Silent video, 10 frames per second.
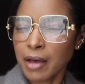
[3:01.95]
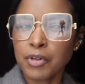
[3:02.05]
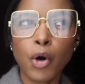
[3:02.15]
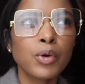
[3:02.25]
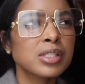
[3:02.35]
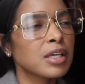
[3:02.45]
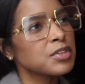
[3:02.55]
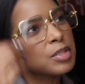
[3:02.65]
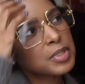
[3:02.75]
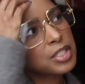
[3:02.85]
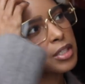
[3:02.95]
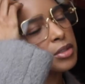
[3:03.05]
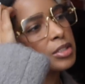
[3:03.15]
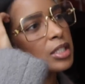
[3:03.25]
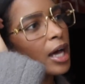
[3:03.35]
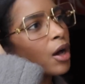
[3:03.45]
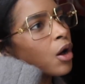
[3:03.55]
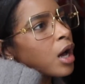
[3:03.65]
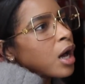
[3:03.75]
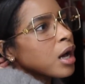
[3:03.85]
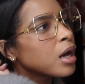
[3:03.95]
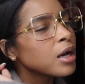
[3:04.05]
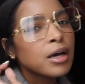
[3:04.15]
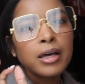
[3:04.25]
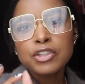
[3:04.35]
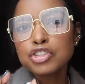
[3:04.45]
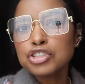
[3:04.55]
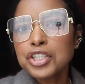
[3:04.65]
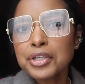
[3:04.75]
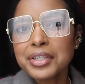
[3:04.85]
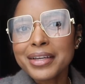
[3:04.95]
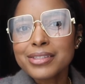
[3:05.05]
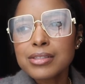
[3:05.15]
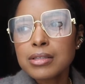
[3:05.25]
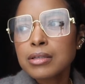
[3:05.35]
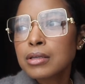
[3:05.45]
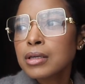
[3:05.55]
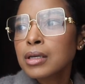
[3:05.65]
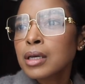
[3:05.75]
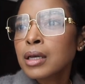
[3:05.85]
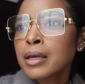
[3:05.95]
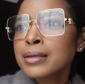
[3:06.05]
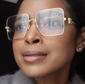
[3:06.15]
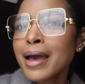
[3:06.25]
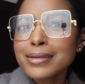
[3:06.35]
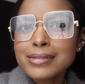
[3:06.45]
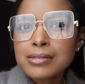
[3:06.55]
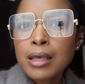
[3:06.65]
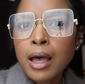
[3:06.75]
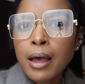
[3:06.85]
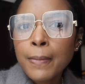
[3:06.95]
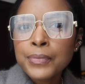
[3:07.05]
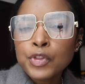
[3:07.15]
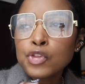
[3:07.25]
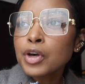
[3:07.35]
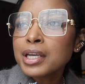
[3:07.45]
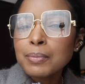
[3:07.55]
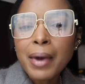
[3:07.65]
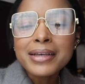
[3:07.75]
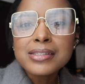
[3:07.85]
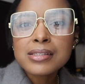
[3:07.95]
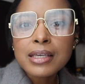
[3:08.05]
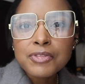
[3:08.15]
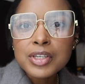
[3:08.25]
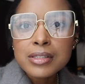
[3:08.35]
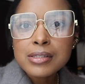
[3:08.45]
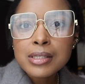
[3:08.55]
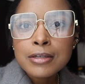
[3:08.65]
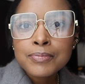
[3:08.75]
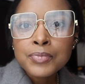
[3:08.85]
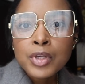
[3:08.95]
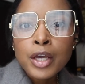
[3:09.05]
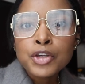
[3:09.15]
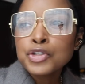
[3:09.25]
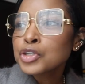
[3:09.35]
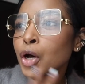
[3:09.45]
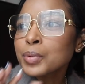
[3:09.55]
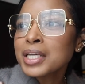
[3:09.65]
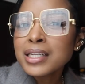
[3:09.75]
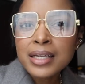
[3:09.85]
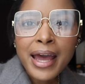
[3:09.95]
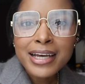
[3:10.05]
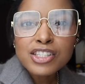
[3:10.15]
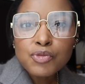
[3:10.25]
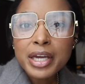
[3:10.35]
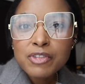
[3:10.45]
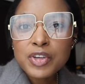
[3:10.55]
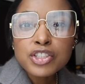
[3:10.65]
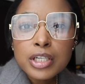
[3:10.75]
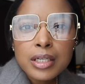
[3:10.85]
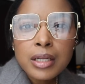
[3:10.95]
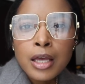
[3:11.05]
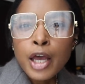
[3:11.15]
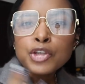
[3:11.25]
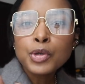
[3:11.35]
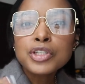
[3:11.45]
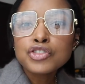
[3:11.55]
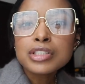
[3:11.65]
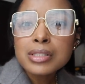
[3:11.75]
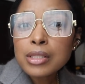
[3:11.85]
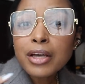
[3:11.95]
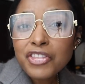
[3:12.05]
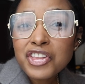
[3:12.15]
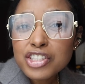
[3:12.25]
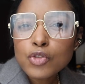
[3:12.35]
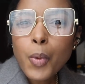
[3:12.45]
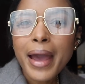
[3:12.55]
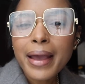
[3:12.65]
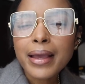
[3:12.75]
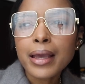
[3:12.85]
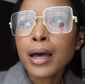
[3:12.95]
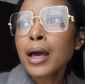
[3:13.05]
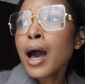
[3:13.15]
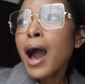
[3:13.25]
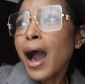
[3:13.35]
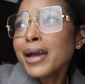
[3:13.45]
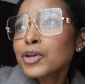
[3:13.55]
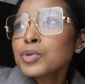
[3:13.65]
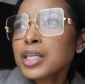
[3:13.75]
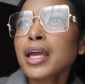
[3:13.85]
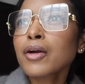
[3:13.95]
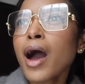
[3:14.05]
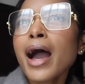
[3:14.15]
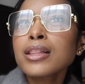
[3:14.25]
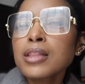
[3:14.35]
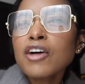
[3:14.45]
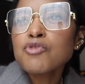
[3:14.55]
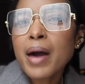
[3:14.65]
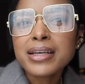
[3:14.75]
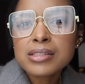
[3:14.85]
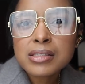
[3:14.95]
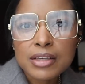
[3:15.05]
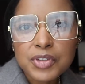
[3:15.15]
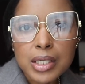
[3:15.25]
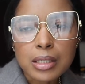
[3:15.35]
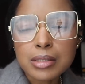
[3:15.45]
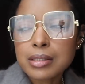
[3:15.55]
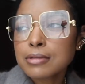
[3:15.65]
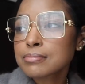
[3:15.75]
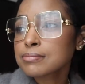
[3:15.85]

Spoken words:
I've always loved this particular style. Sheerness. Yes. Look at my skivvies. You don't need an x-ray vision. You could just look this way. I don't care. I love my skivvies.